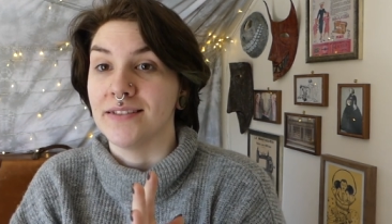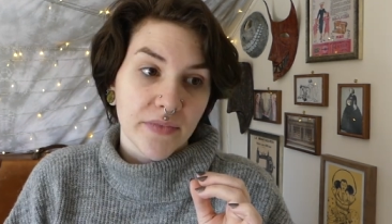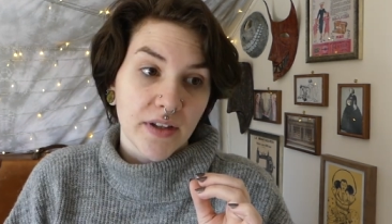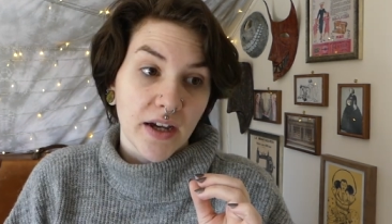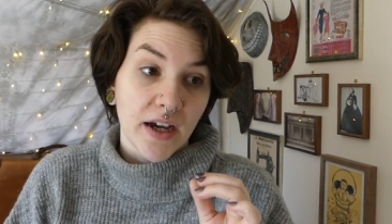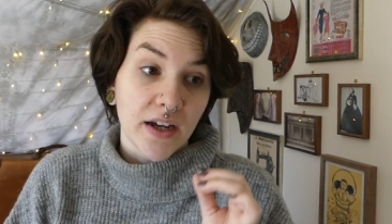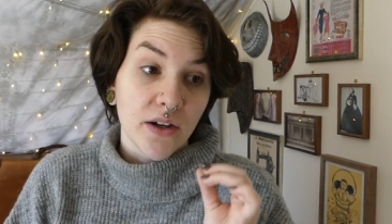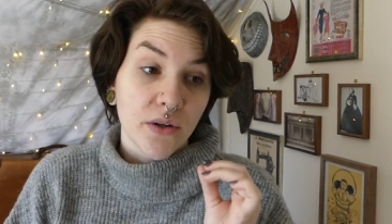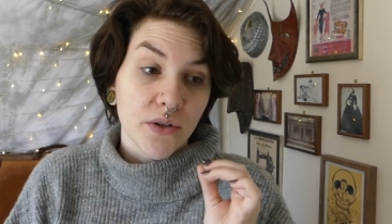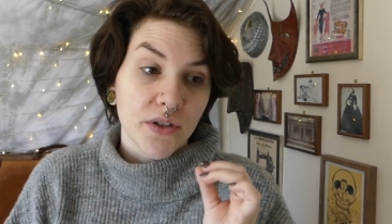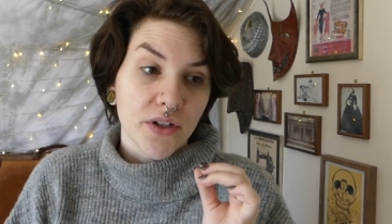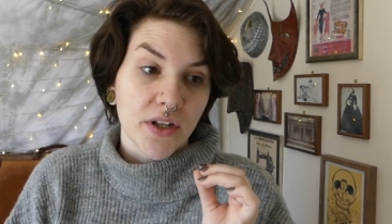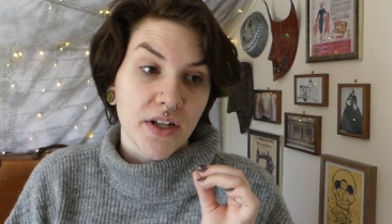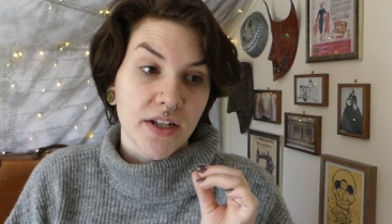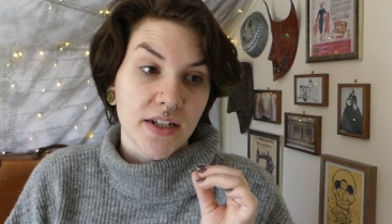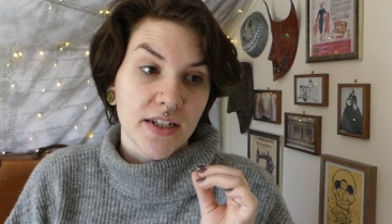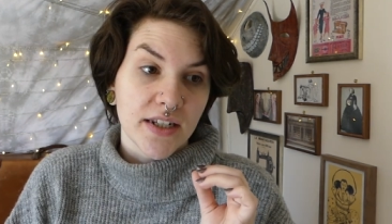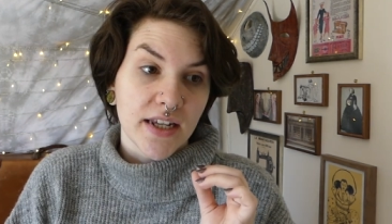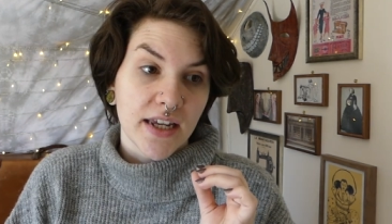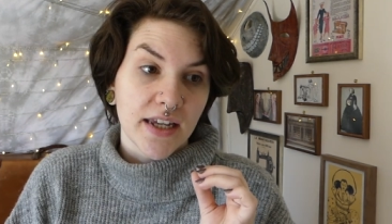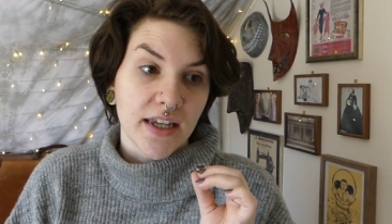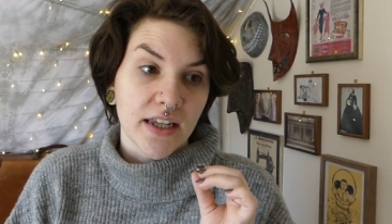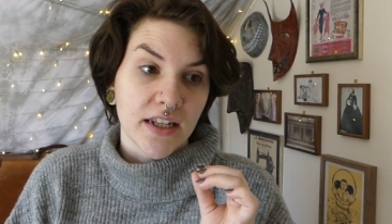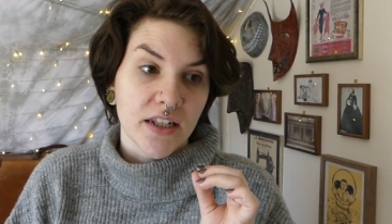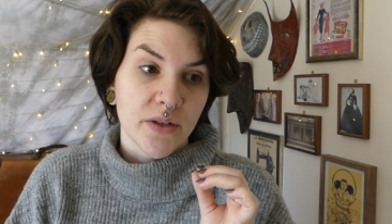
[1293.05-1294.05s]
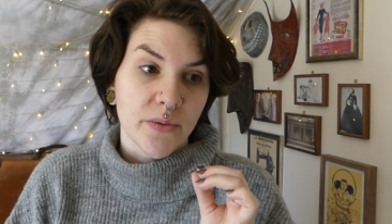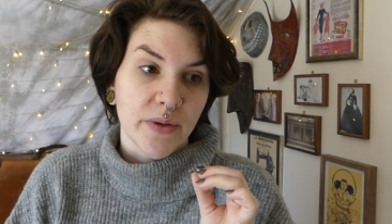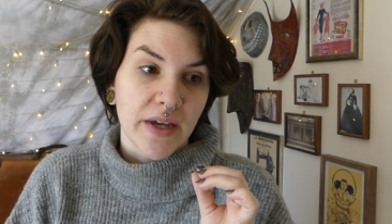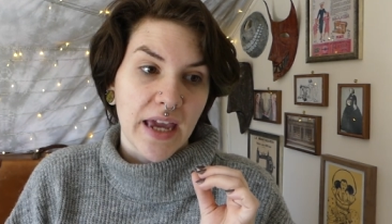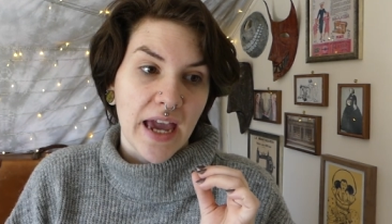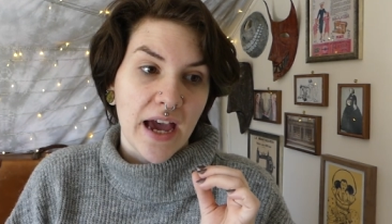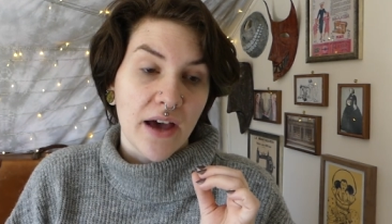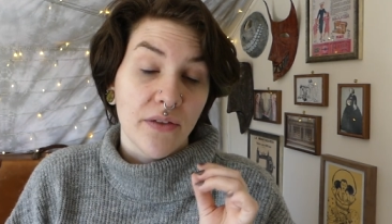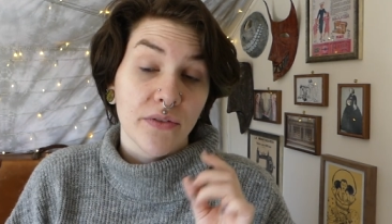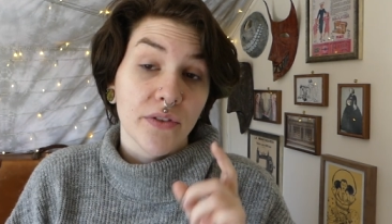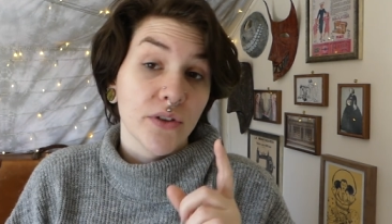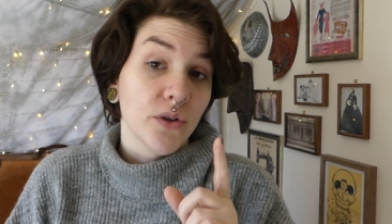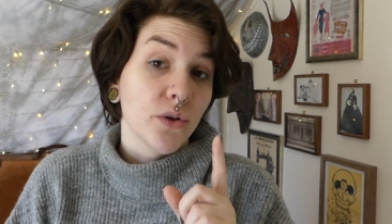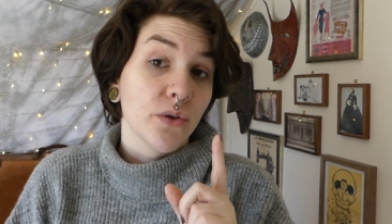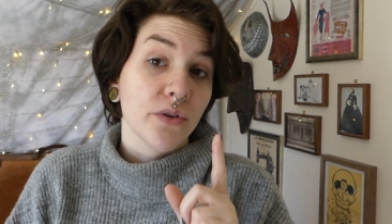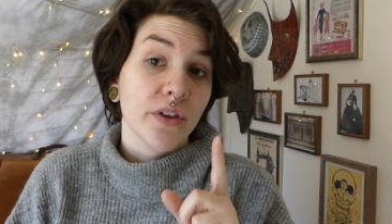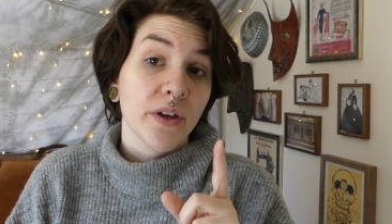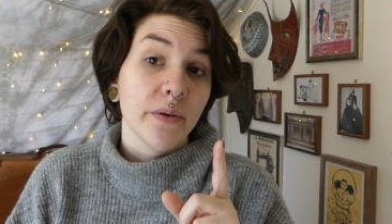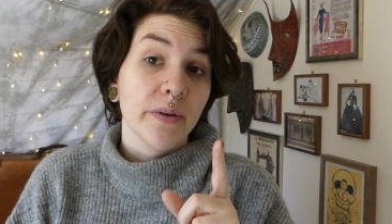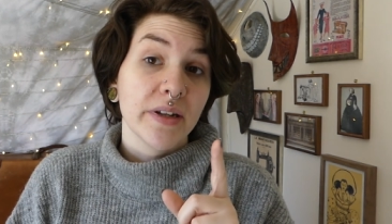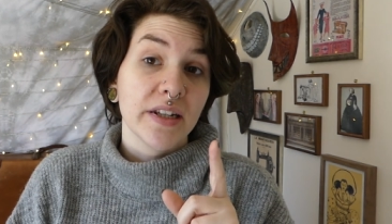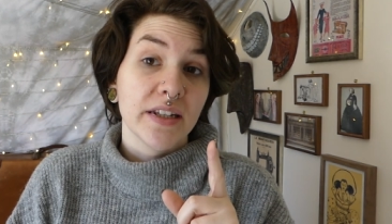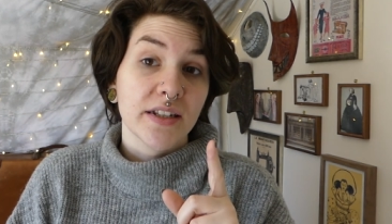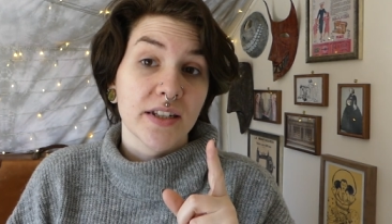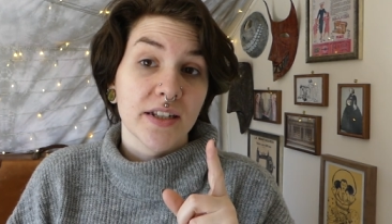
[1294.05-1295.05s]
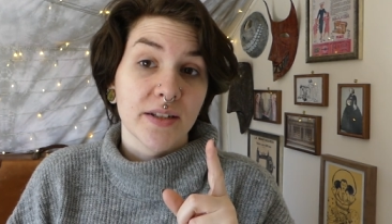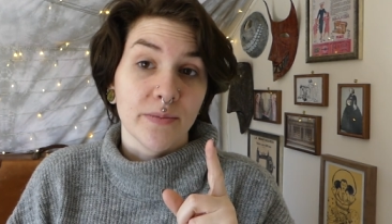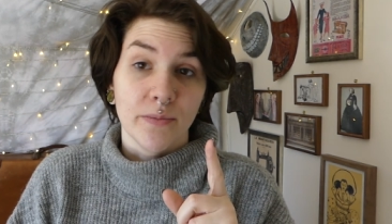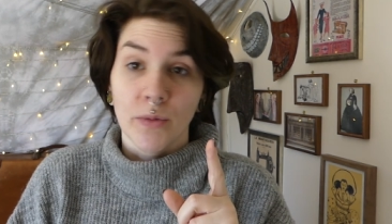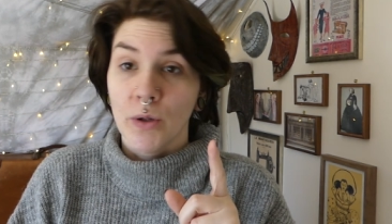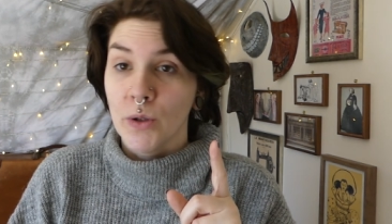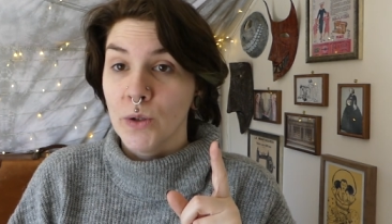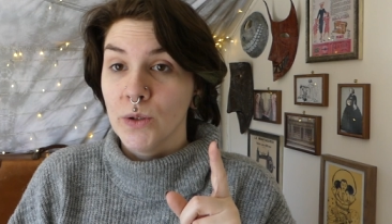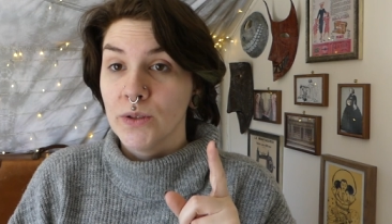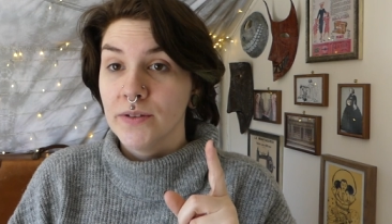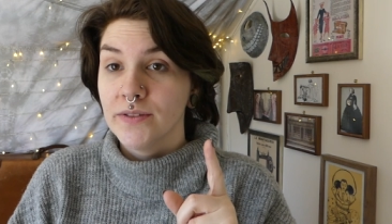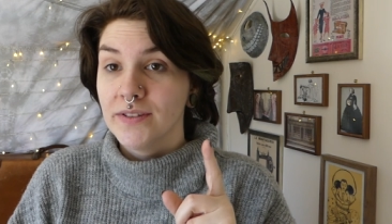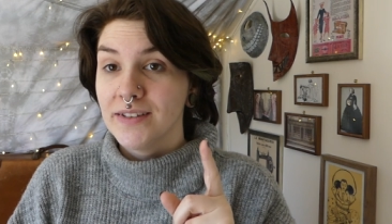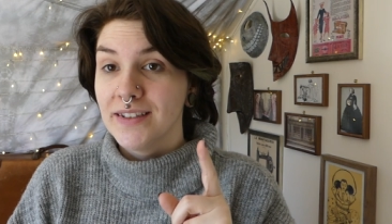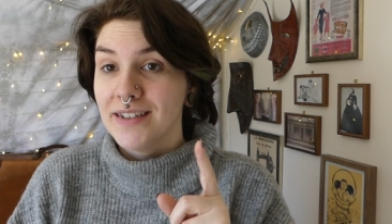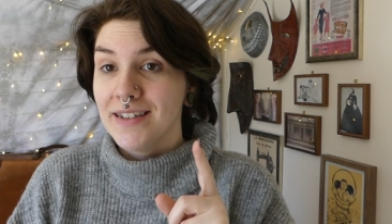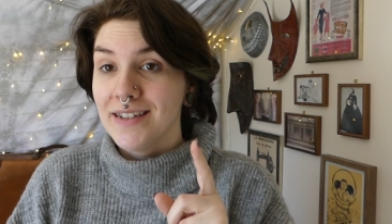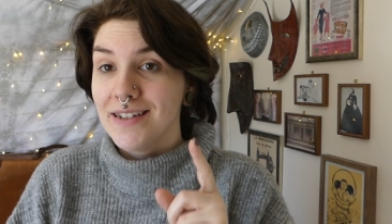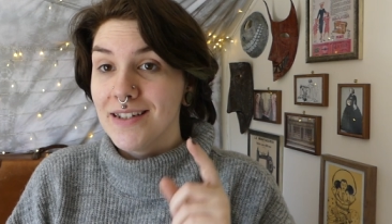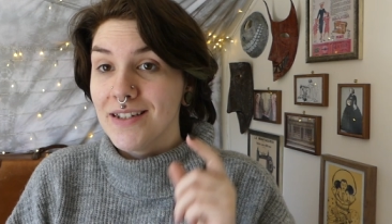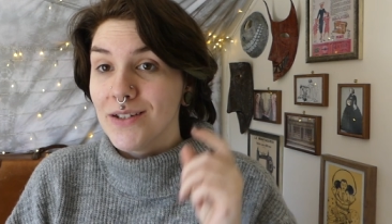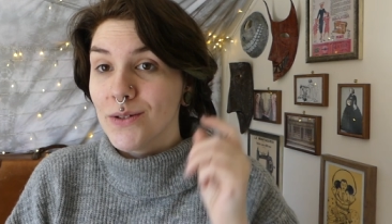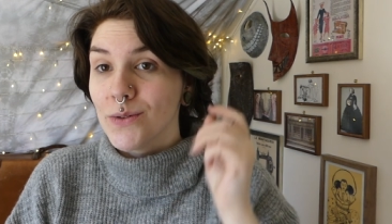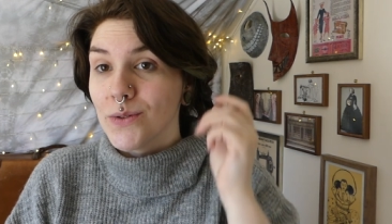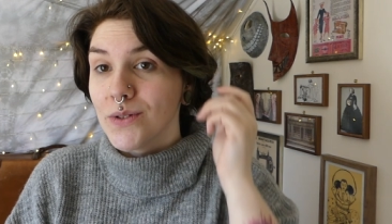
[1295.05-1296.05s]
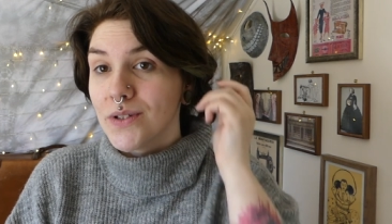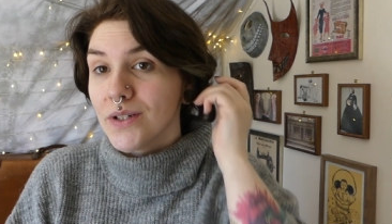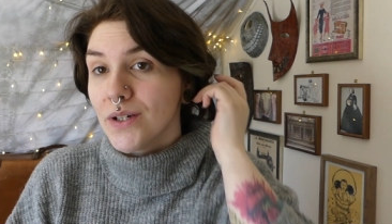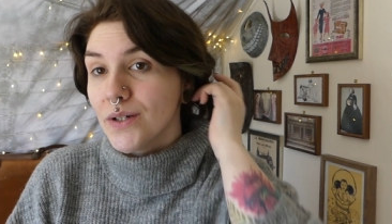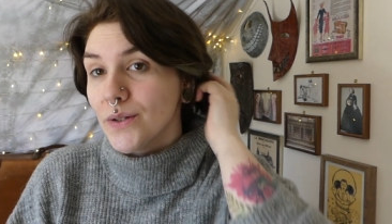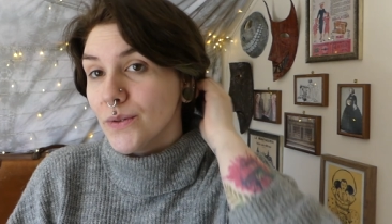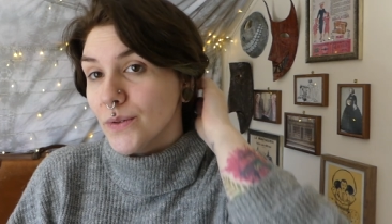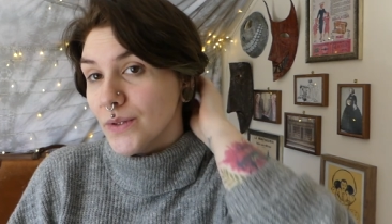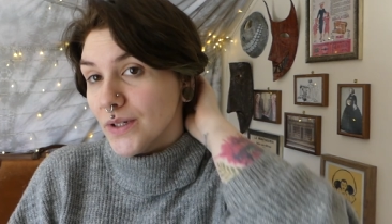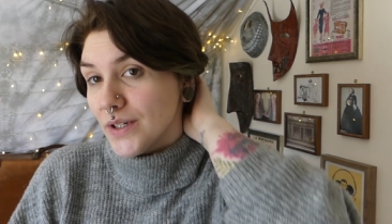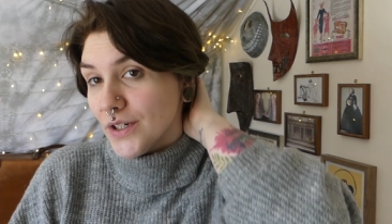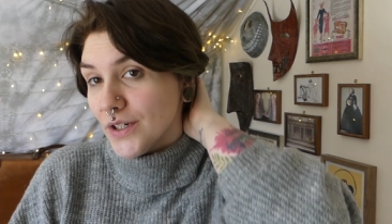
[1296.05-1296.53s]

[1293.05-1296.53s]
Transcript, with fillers: I also didn't take into account that although it is small, it is also